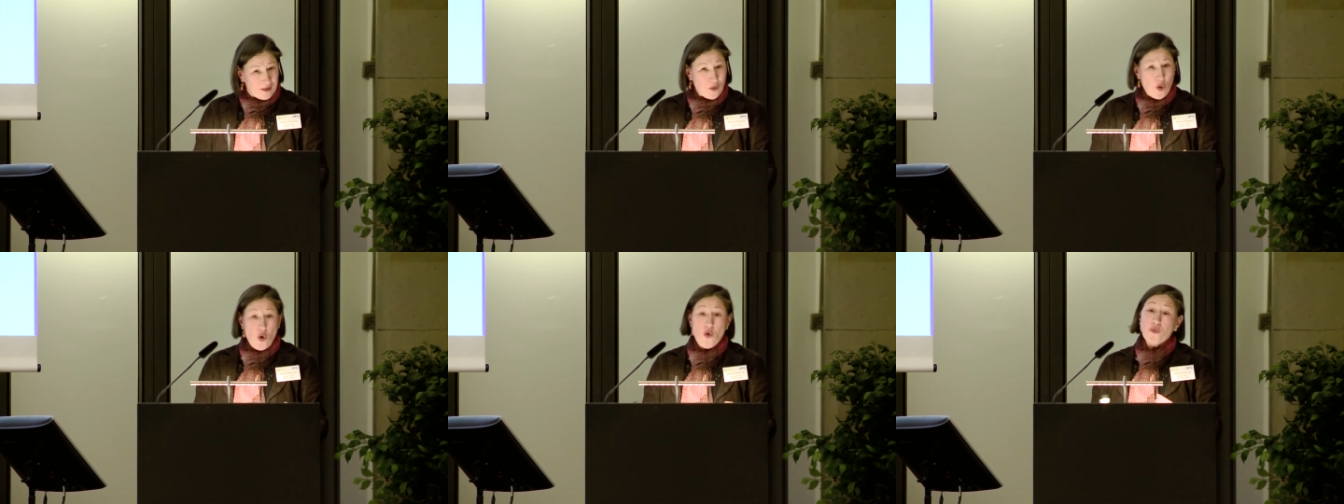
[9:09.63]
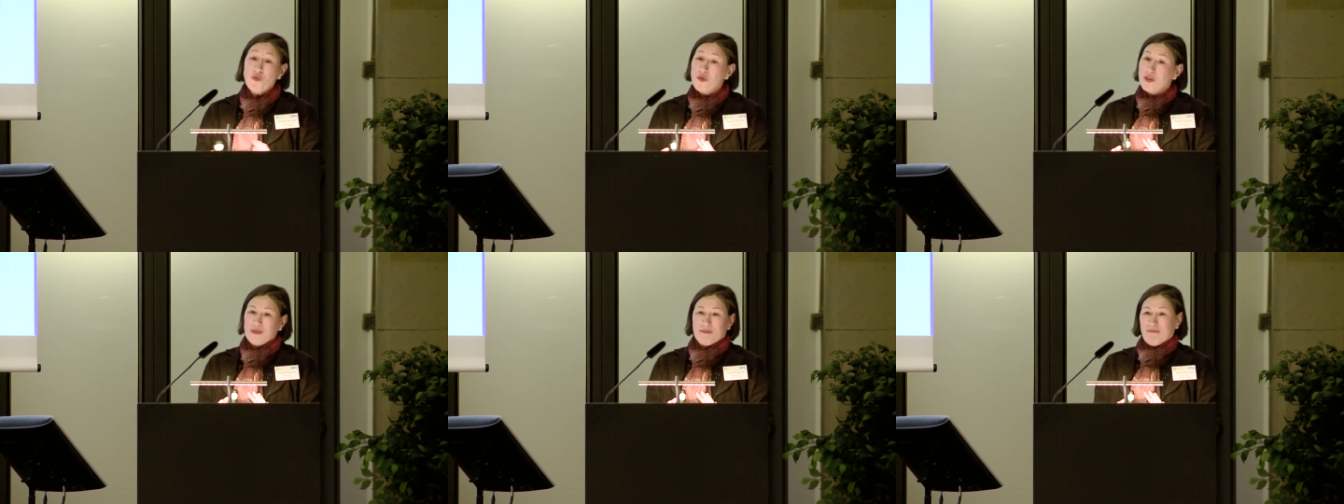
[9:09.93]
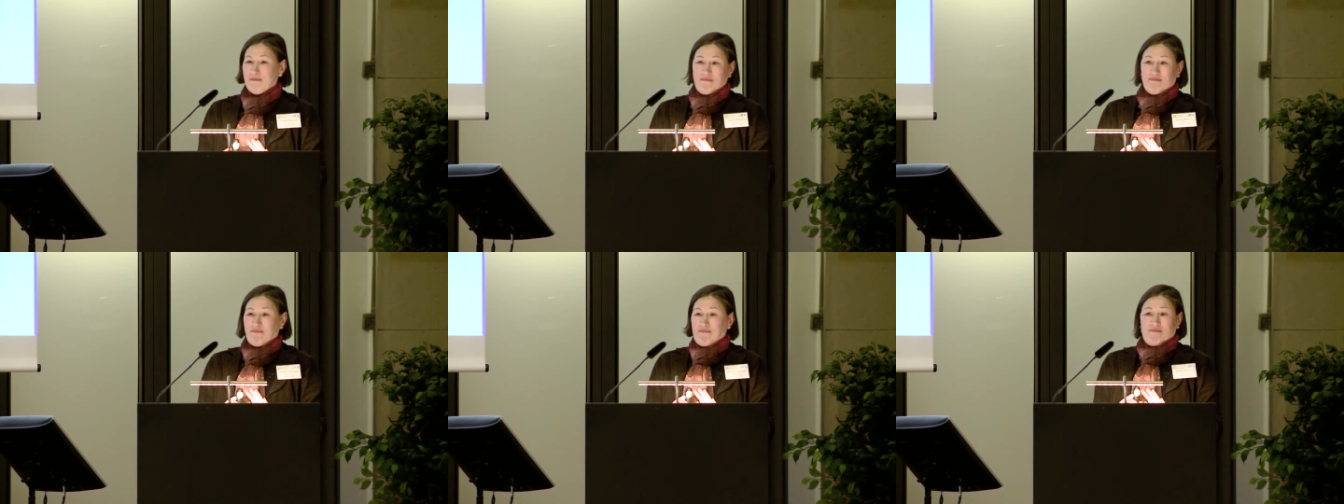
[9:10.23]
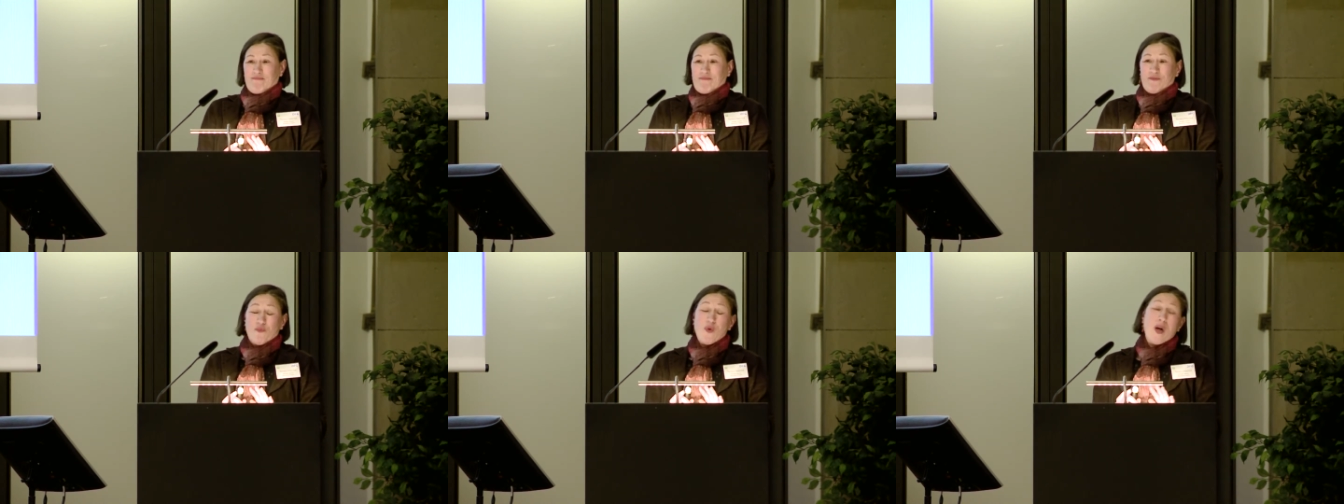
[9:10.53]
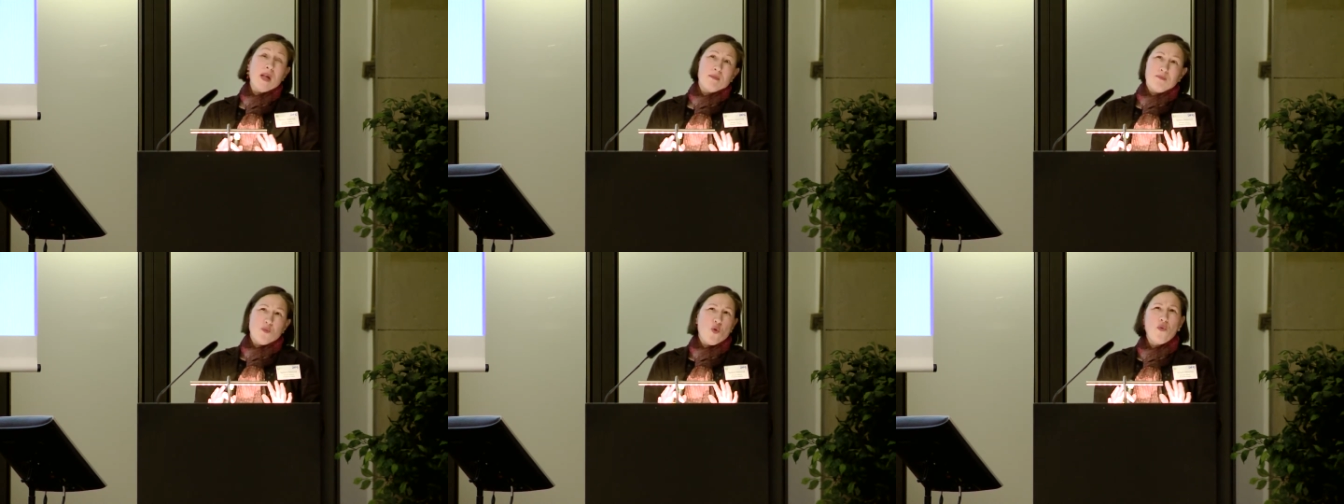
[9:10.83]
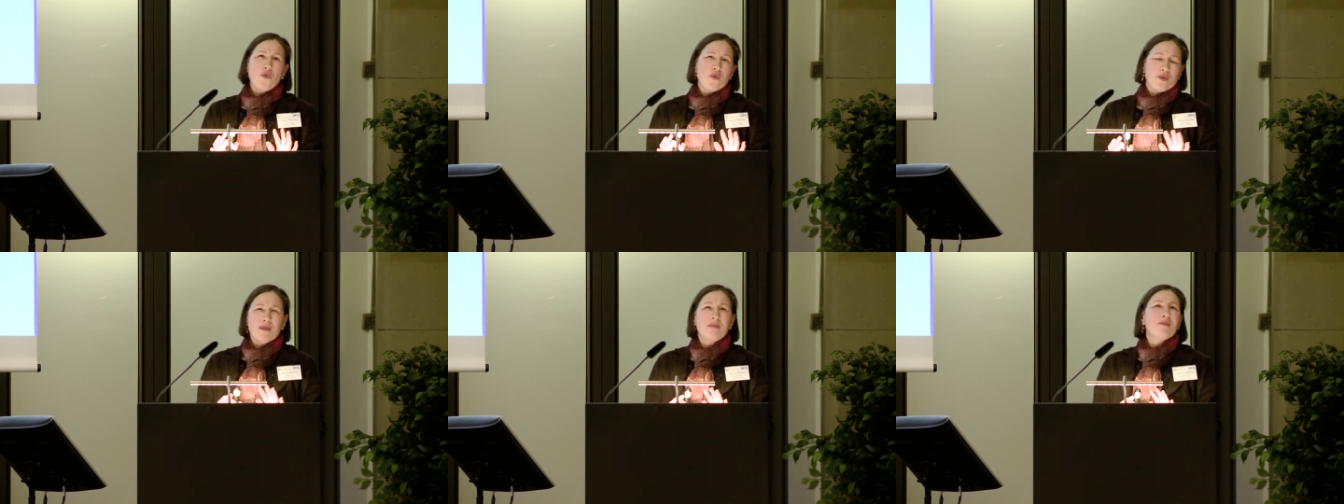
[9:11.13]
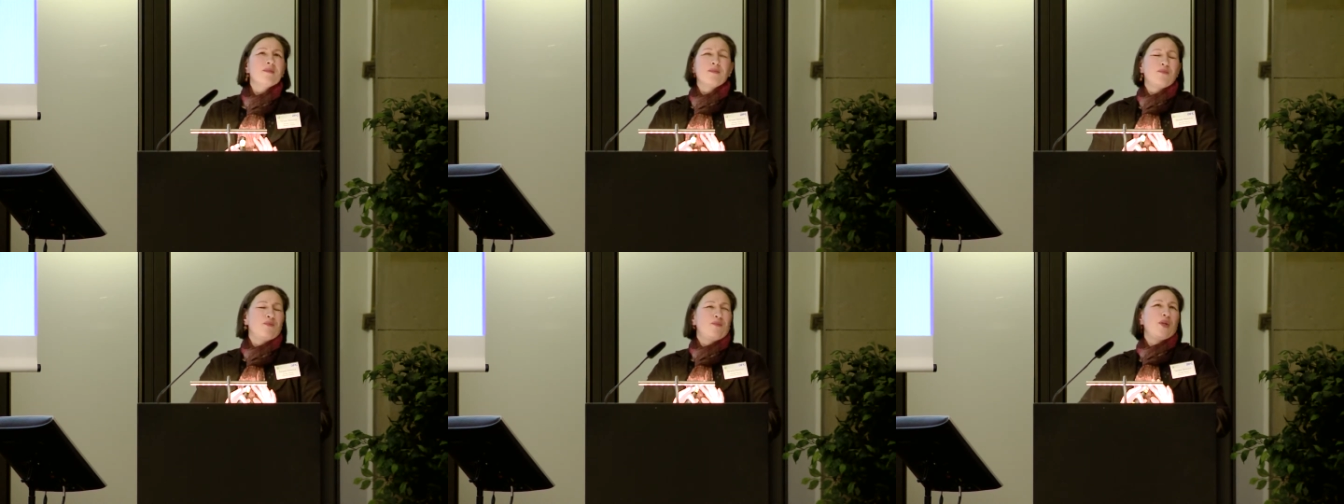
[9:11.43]
Often well, often,
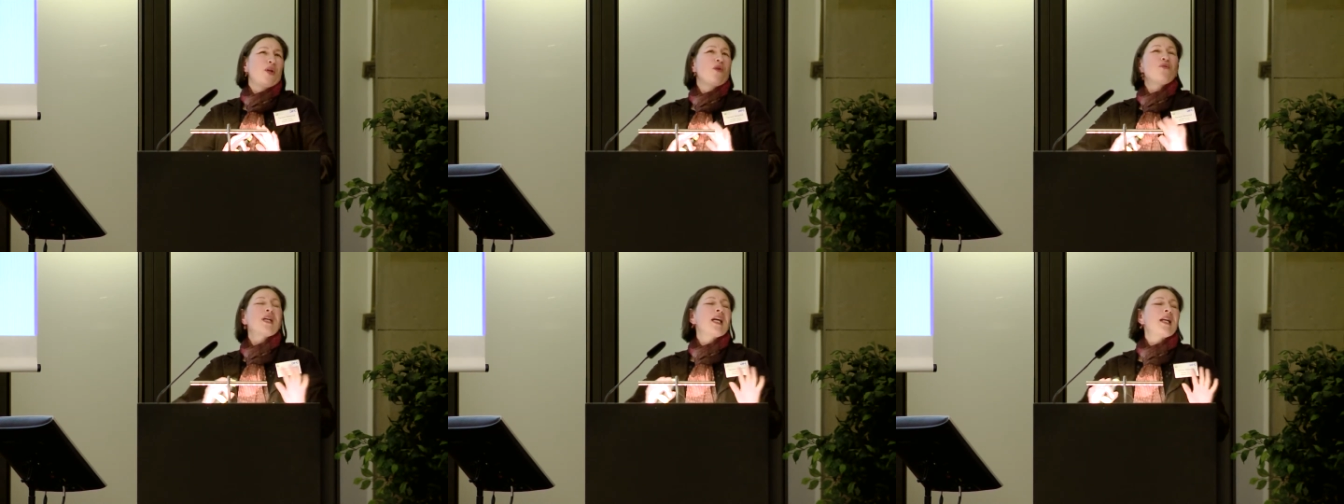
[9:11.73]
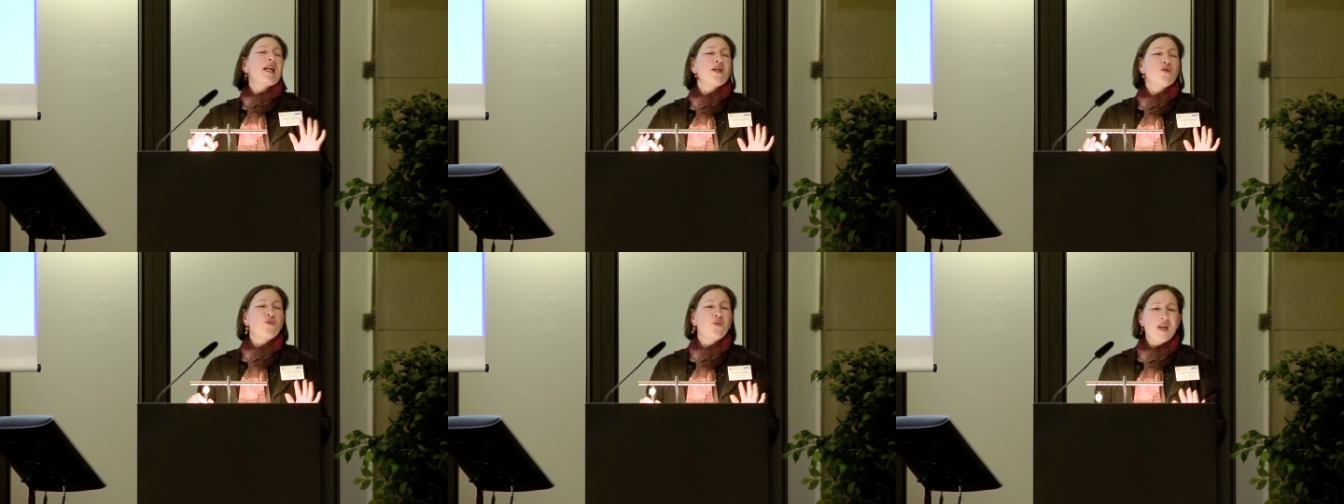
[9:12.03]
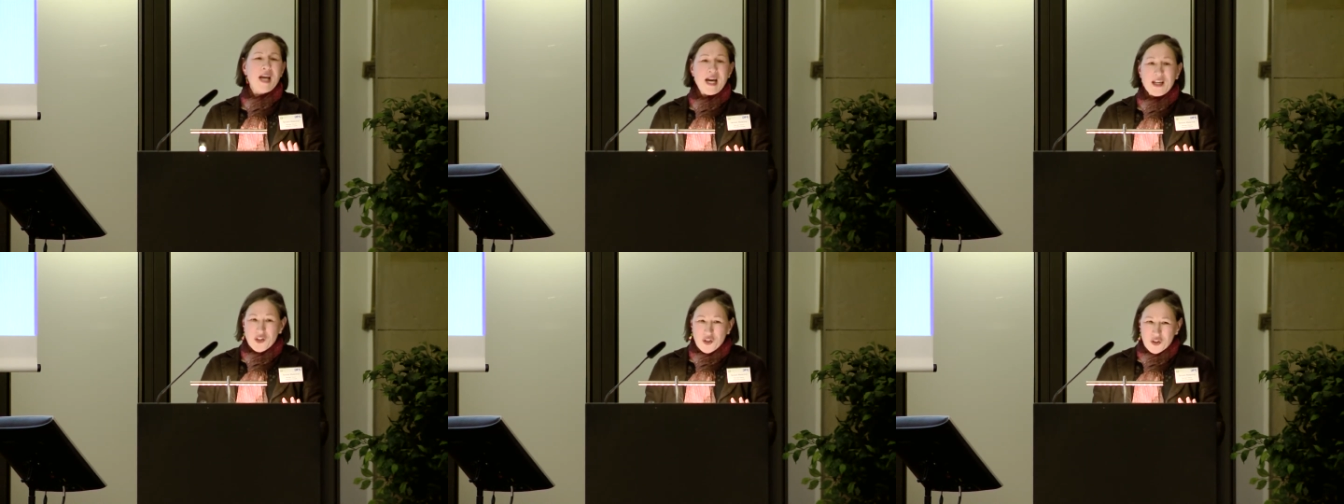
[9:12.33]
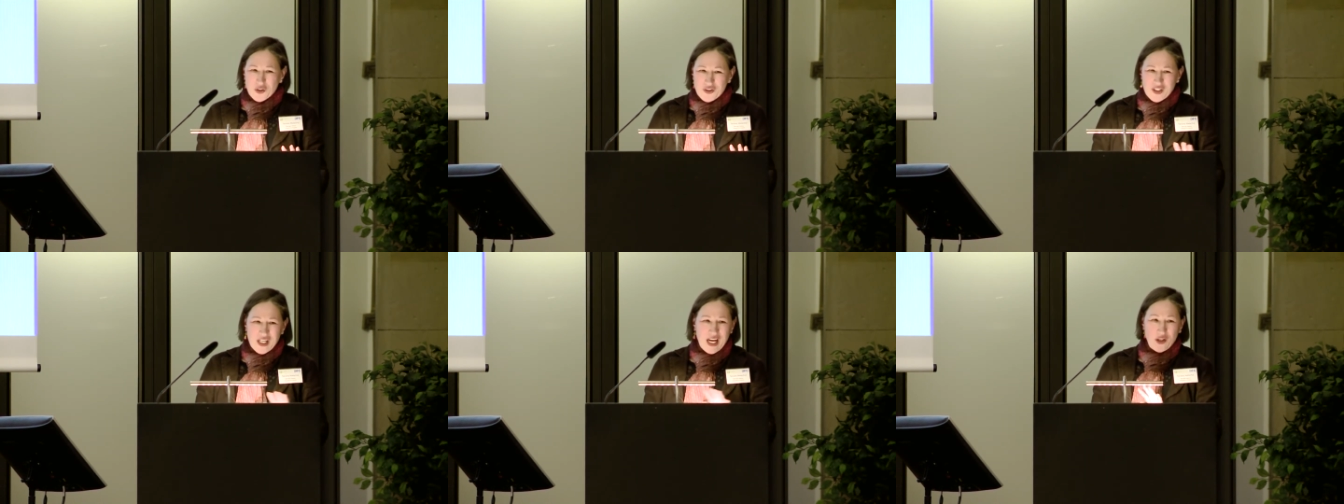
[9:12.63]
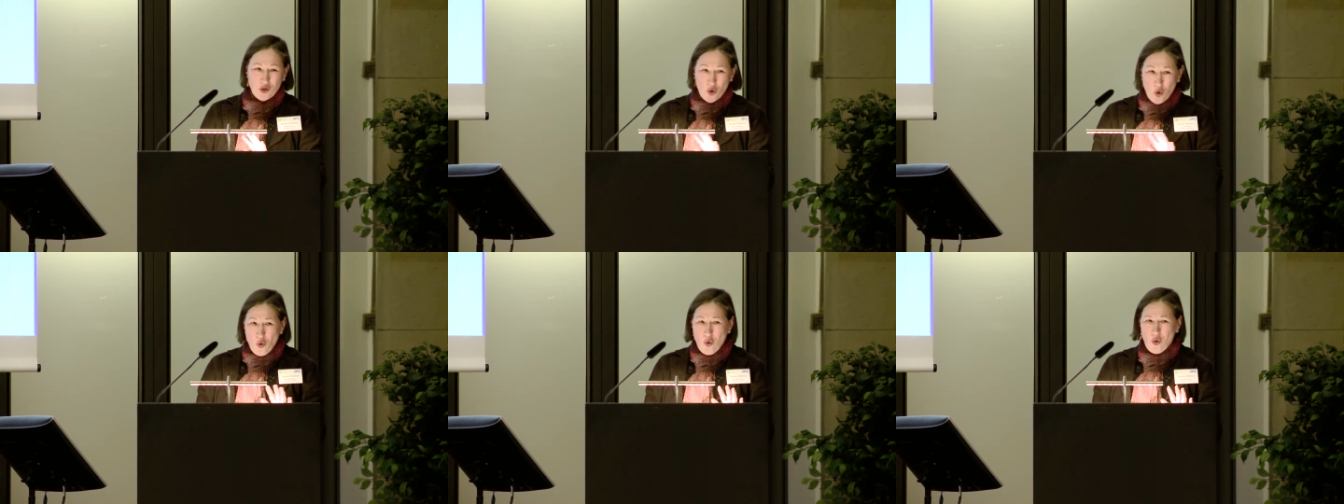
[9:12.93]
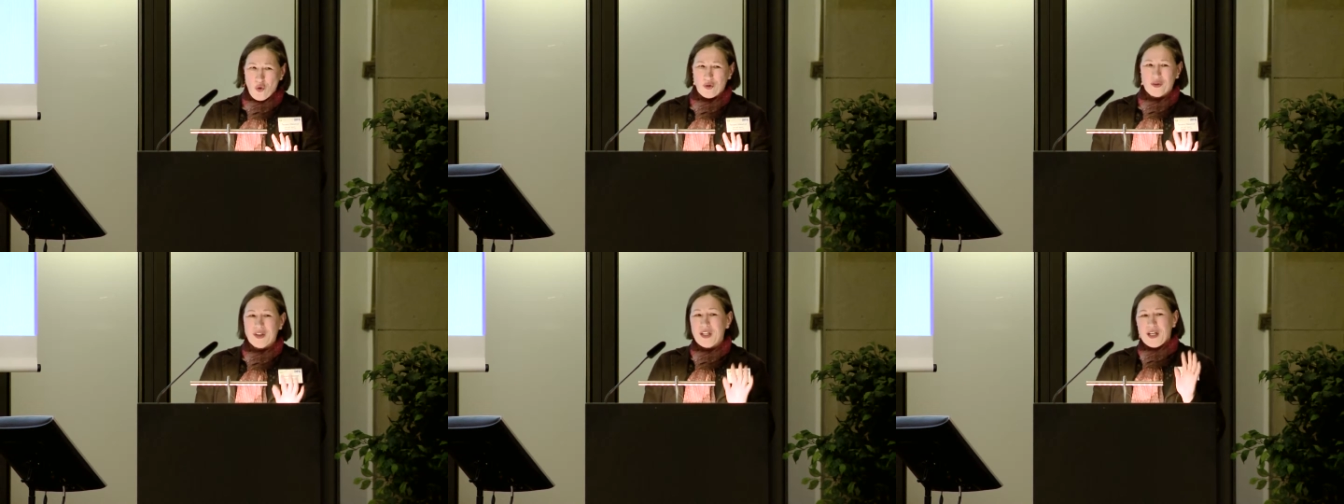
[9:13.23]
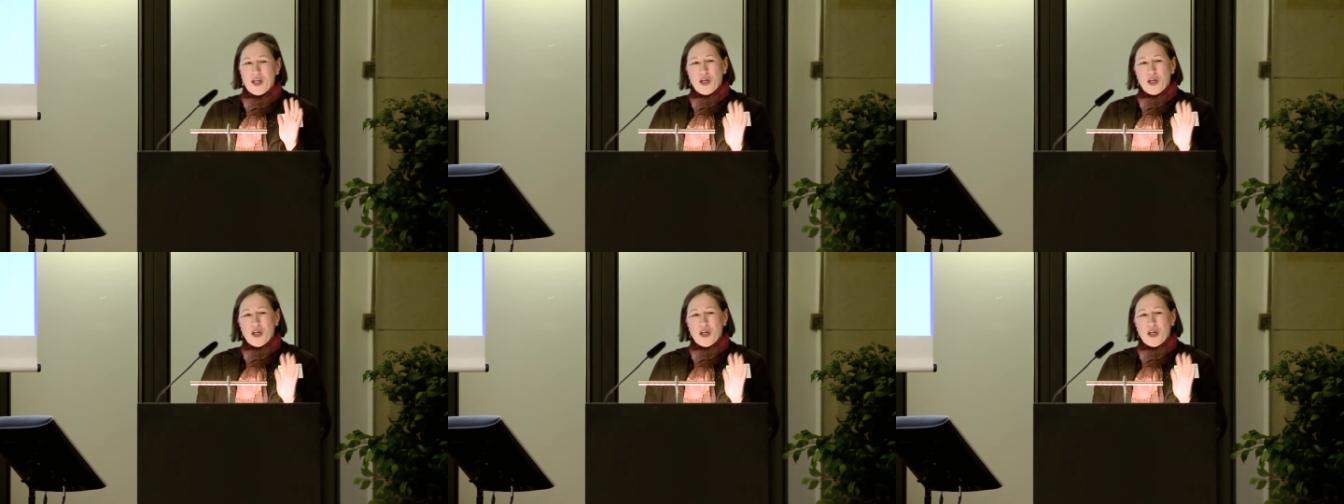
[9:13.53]
we don't get any reactions at all.